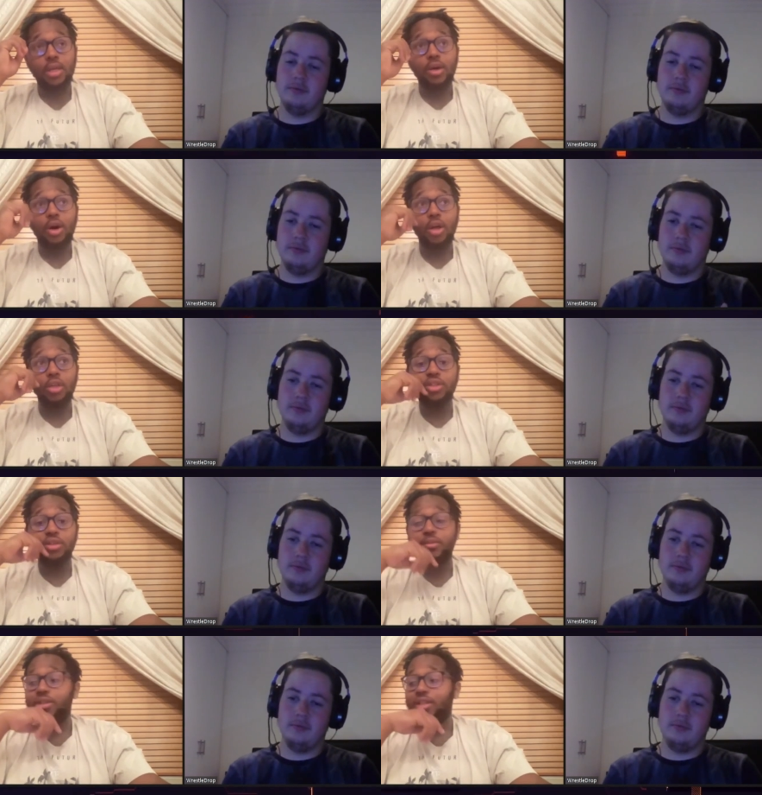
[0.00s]

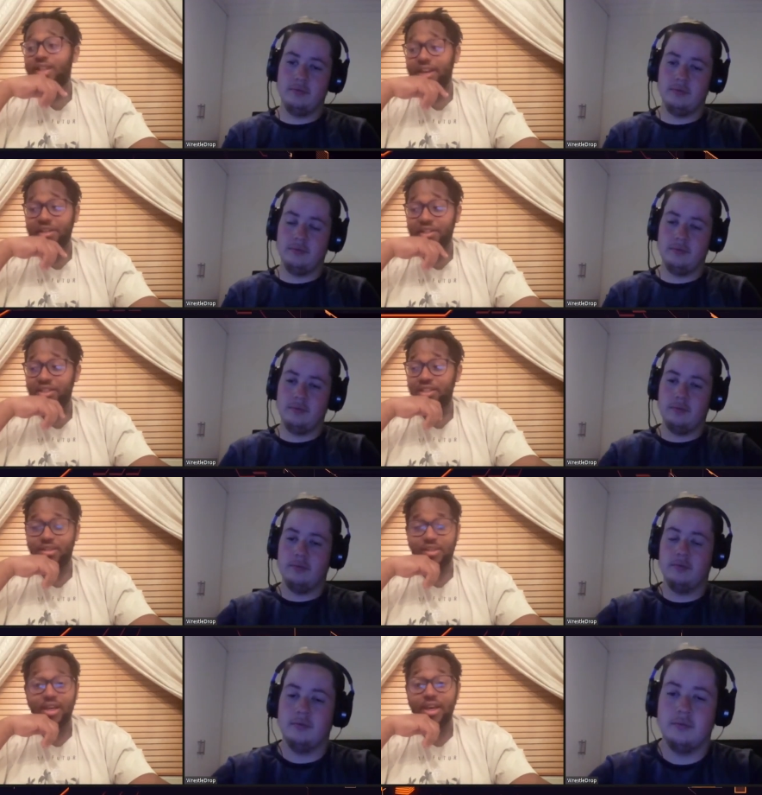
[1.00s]
Speaker 1: also this Ace
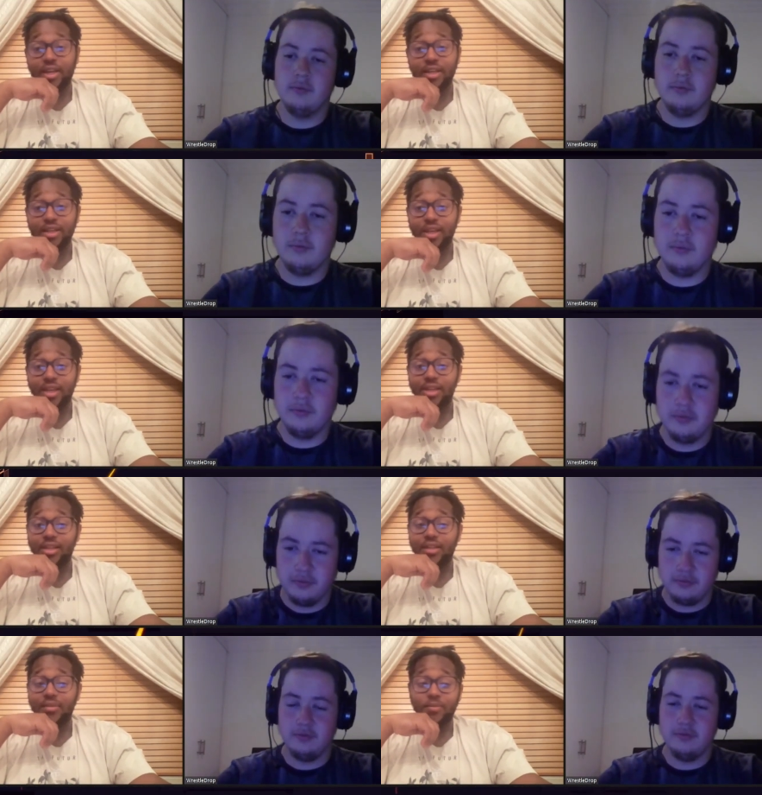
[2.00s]
Steel's guy, like
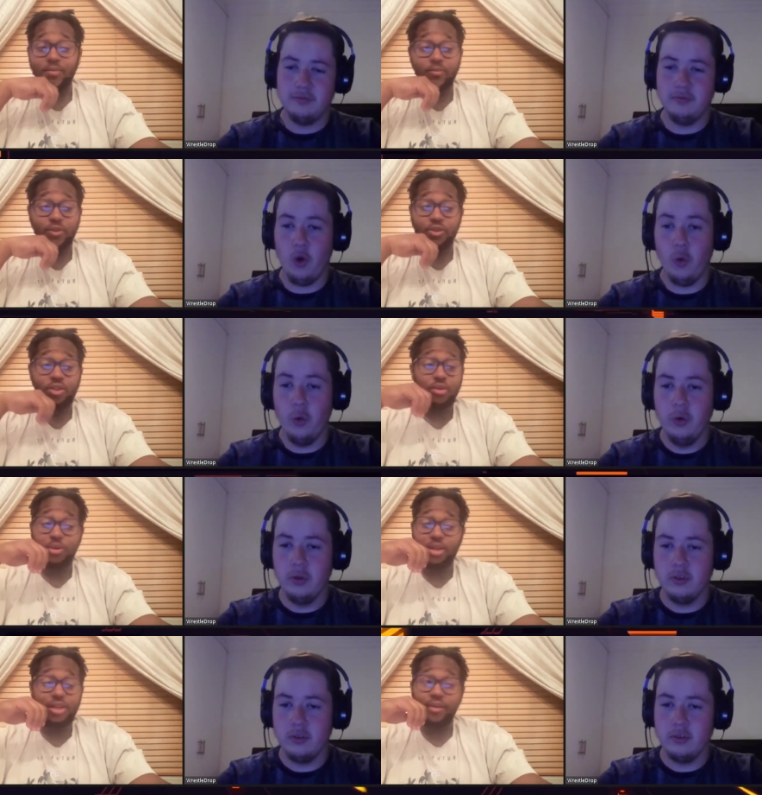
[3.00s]
for mm-hmm.
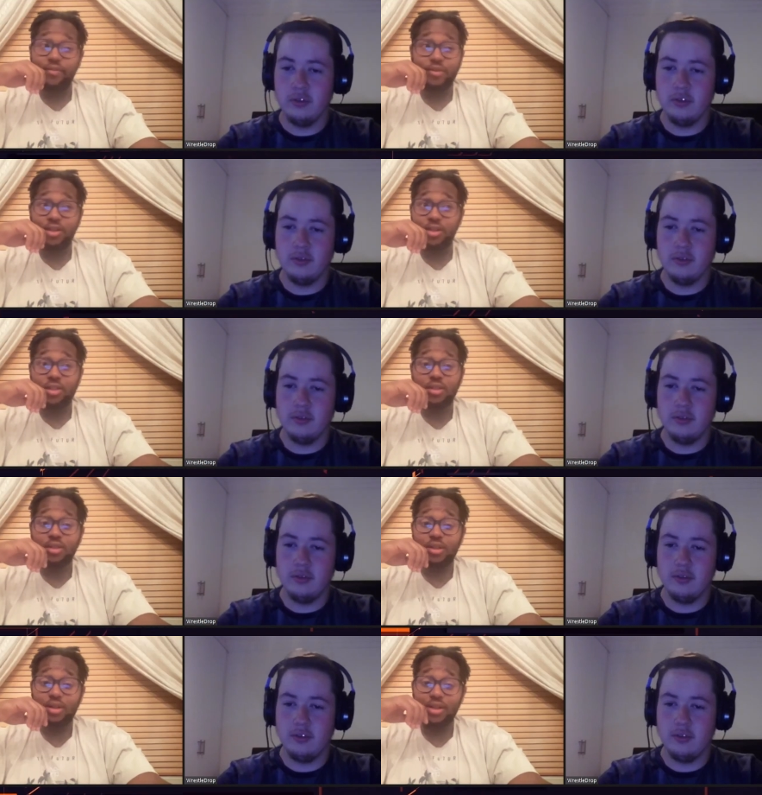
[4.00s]
sure, he definitely
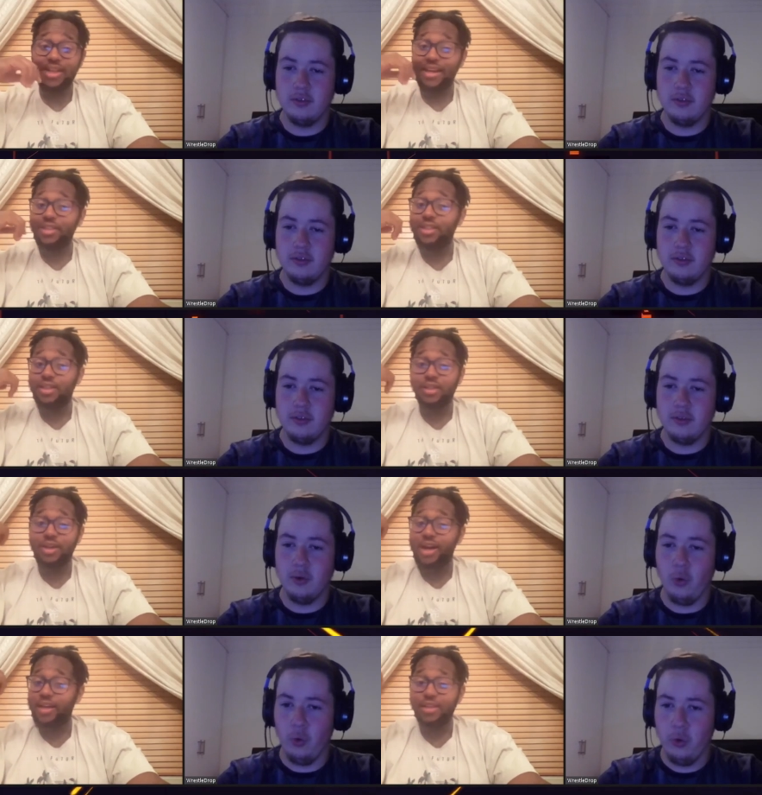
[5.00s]
this Ace Steel
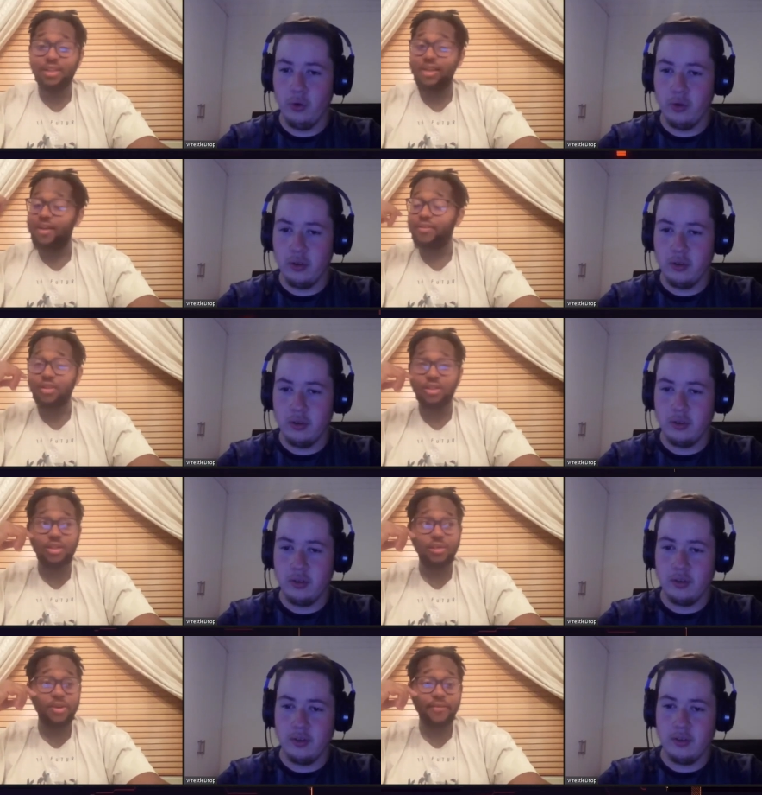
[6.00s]
guy, mm-hmm. he definitely
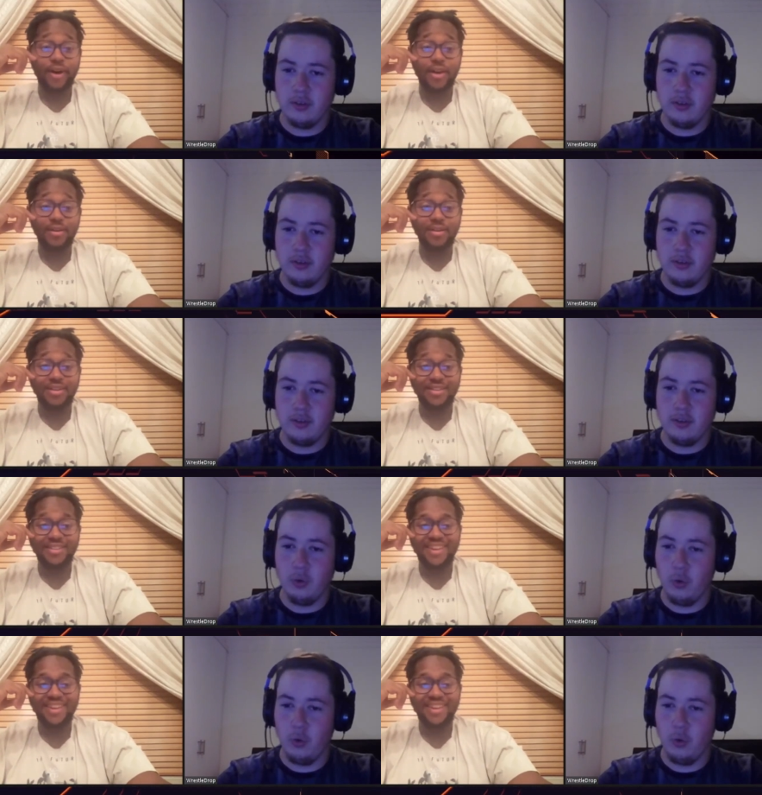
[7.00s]
is fired. Hmm.